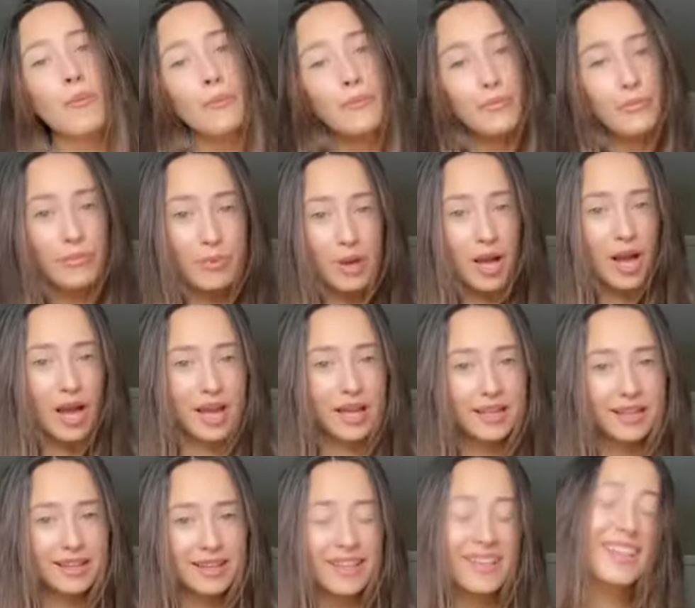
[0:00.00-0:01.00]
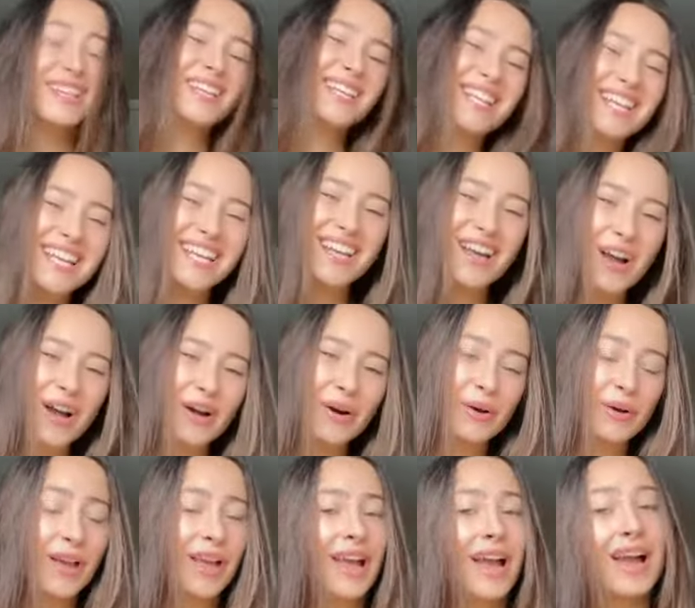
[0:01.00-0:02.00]
but, you know.
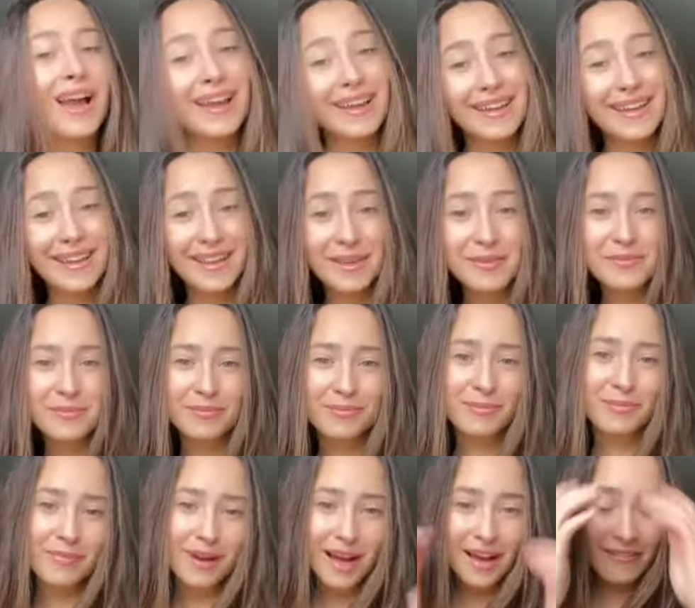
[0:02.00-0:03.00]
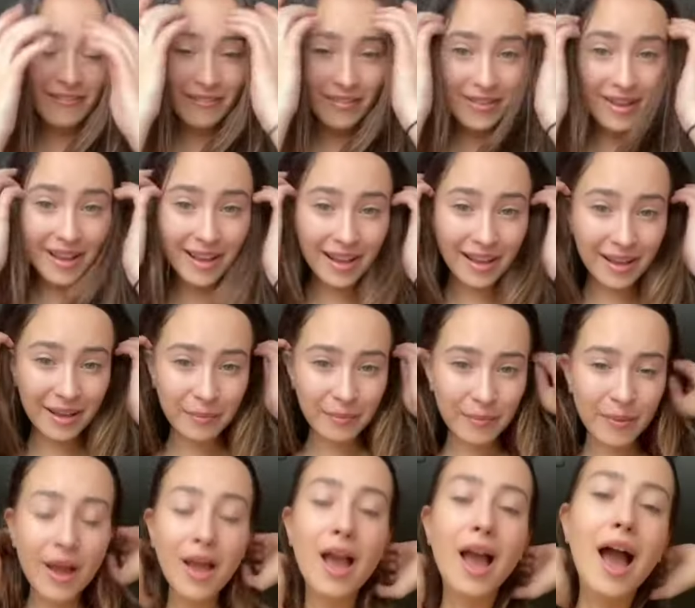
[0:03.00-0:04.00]
Keep my name
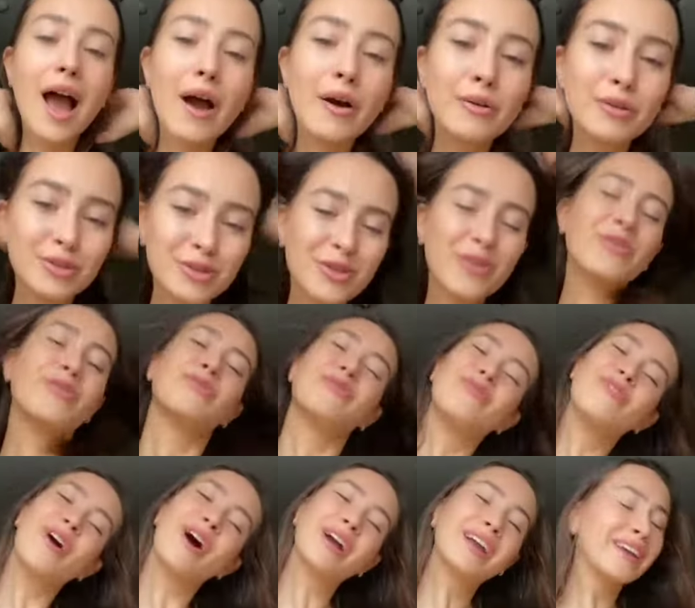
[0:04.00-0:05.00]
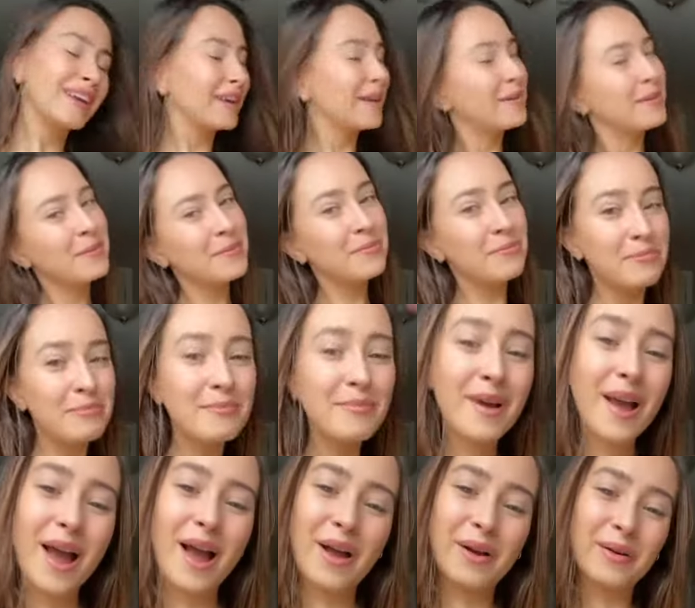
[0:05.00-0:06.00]
out your fucking
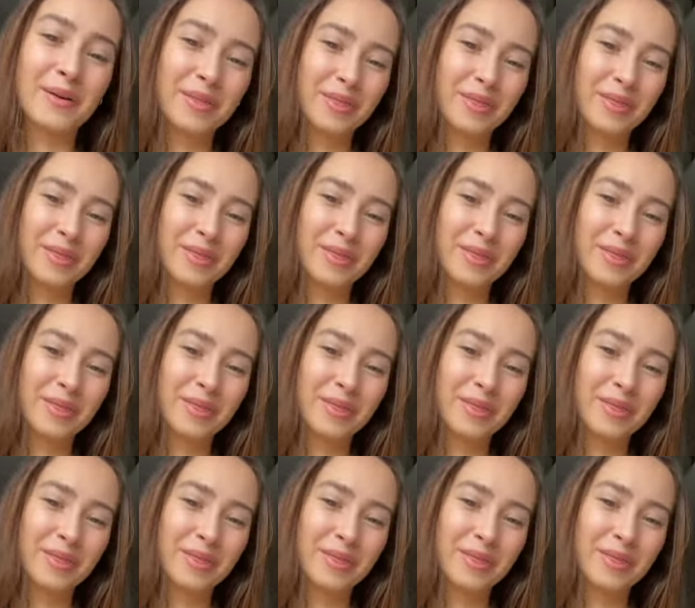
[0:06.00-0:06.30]
mouth!